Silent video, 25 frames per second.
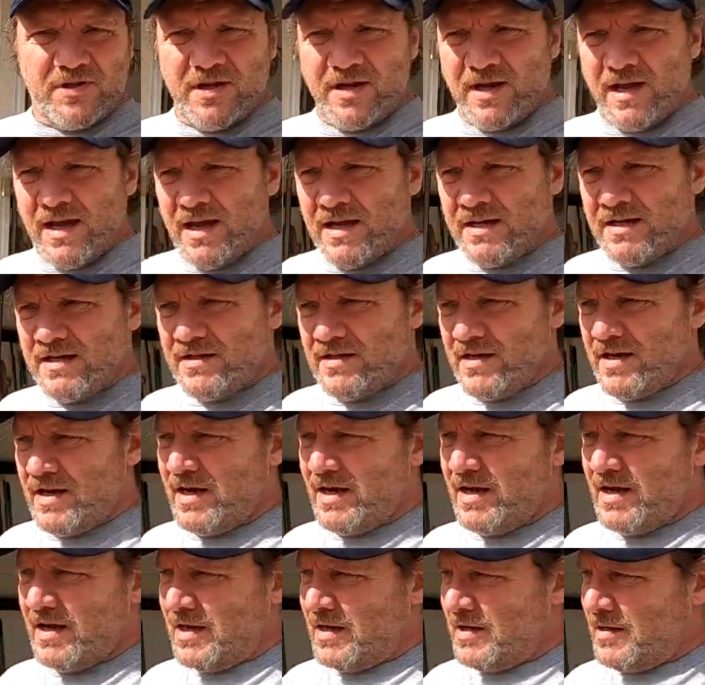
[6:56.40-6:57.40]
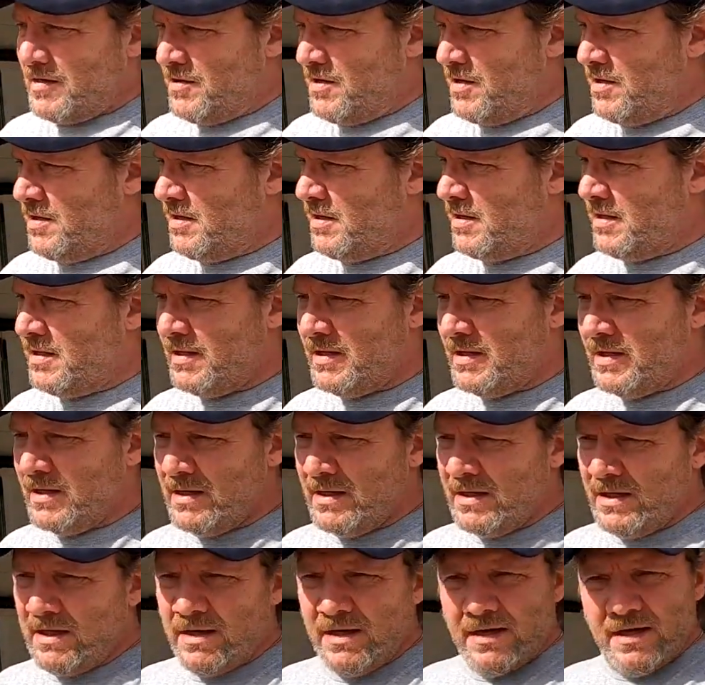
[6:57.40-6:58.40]
thing on it, and
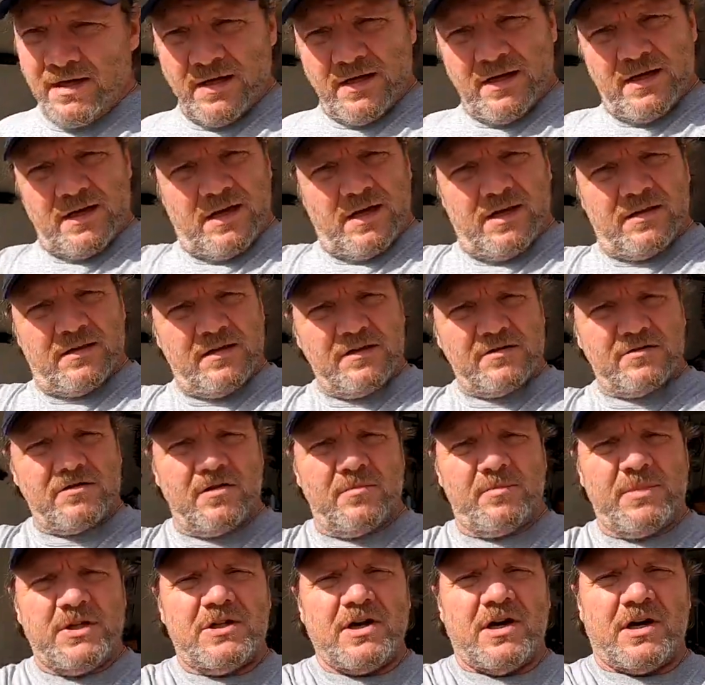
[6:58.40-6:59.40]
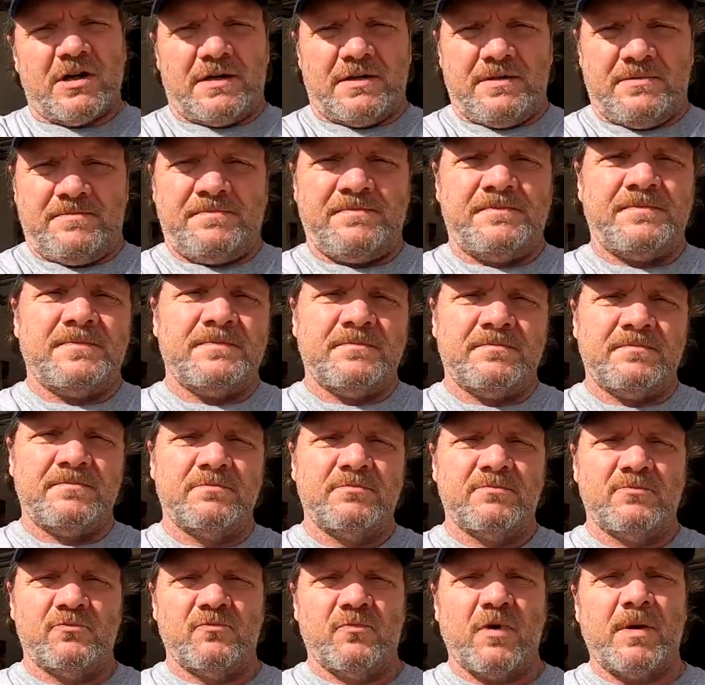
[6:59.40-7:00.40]
at least it'll be done
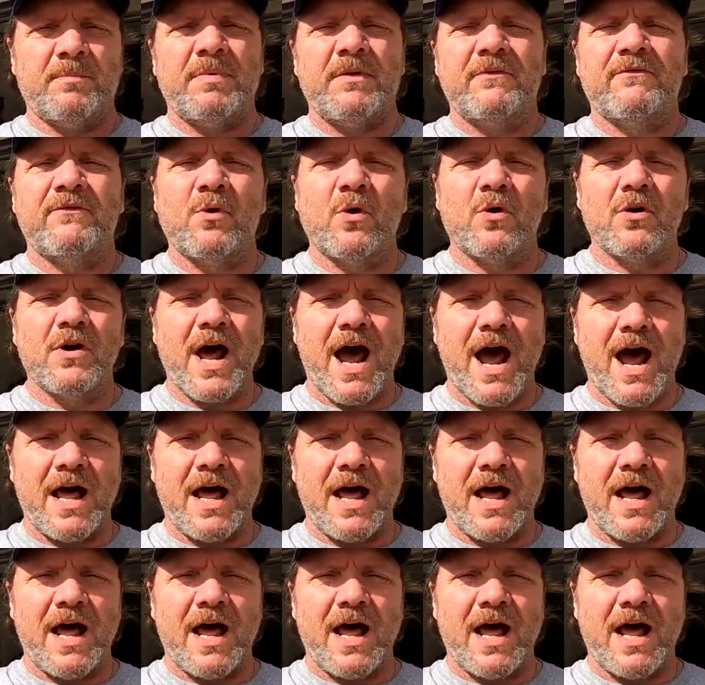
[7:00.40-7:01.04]
right before the